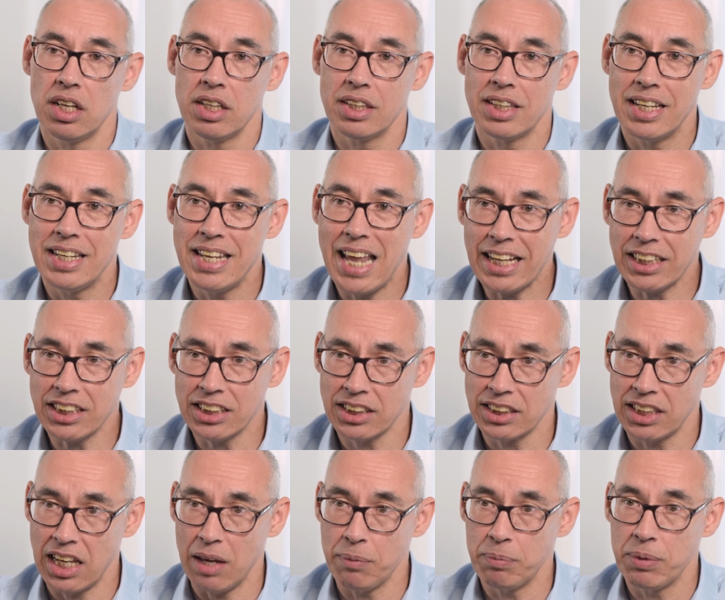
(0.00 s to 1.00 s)
The next
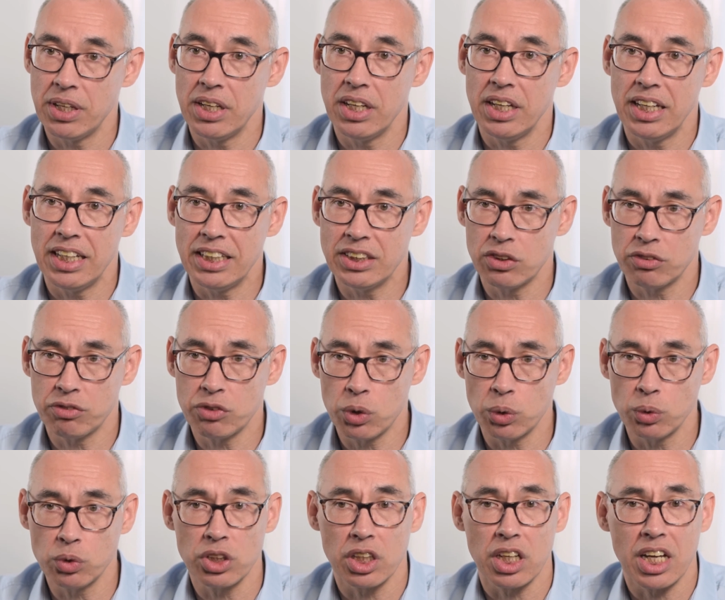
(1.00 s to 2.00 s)
step is of
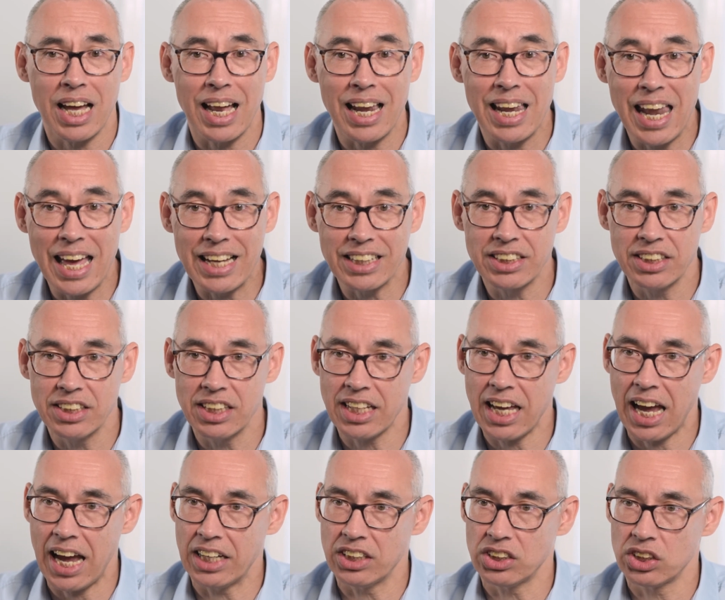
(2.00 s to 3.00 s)
course collecting the
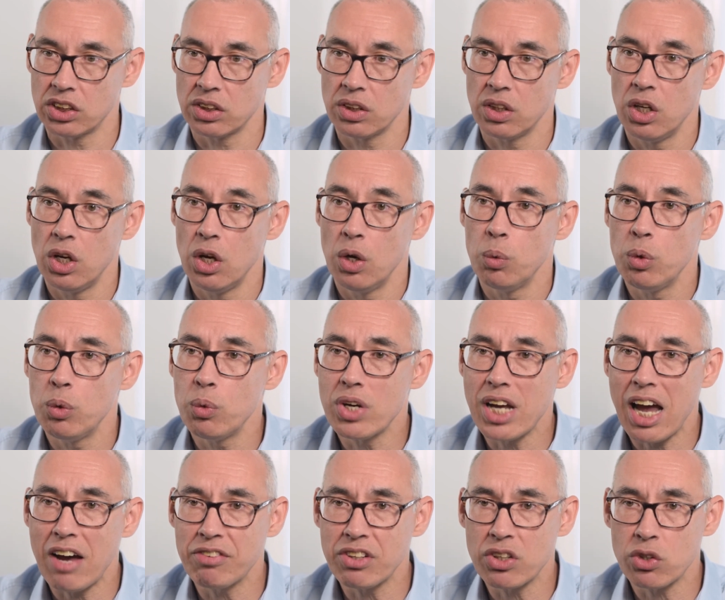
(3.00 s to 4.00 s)
cash. We will
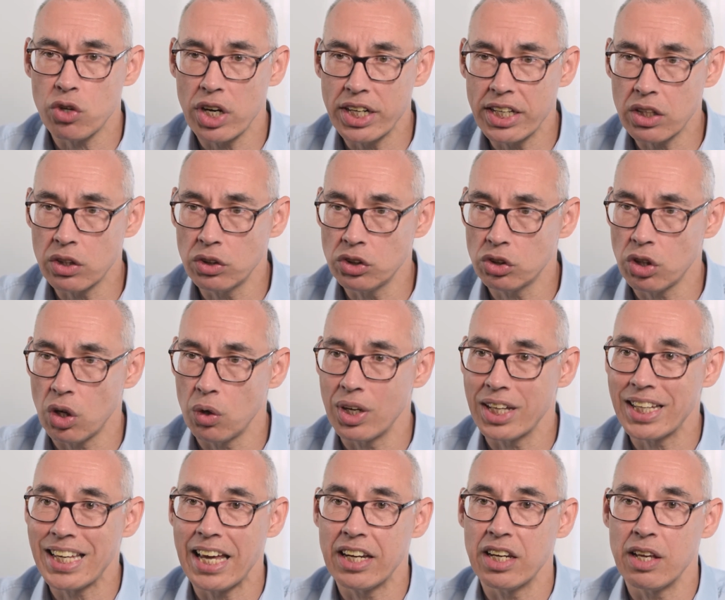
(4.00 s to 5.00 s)
cover credit control
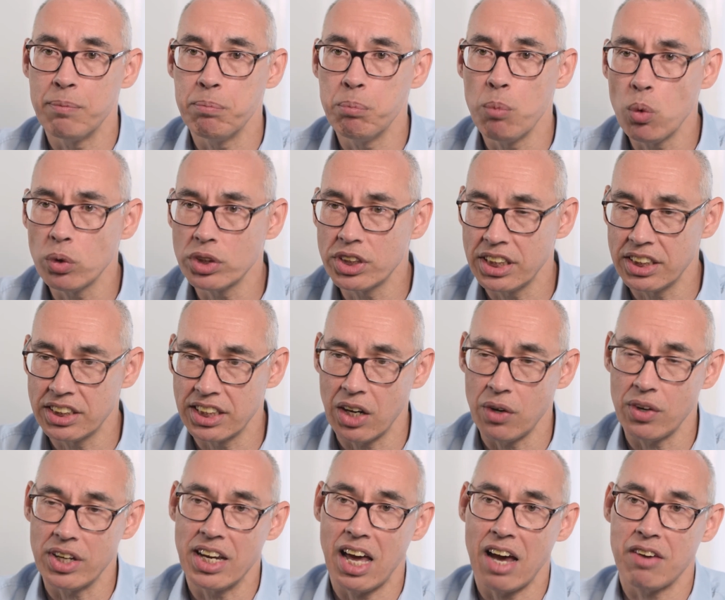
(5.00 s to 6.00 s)
again in more detail
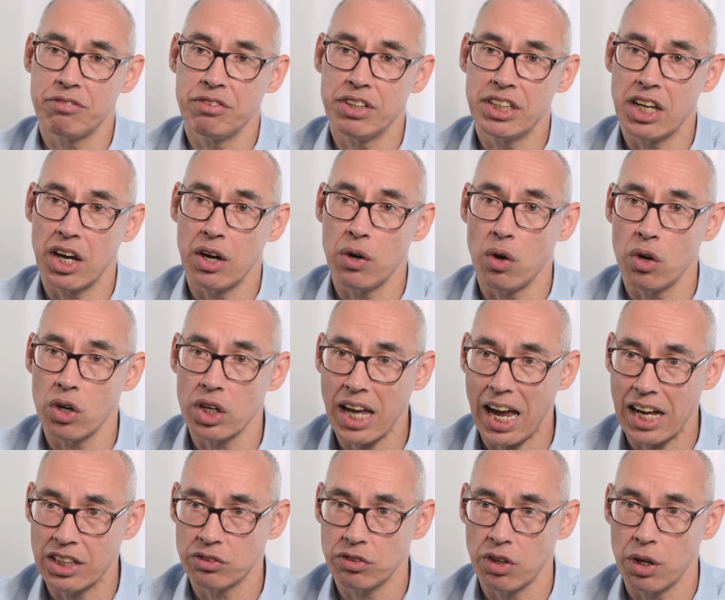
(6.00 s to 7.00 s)
in our video on
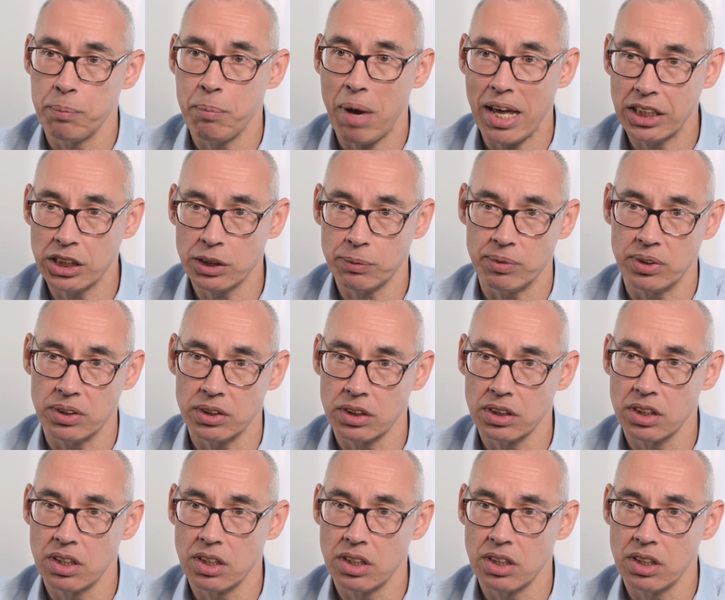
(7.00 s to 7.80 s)
cash flow management.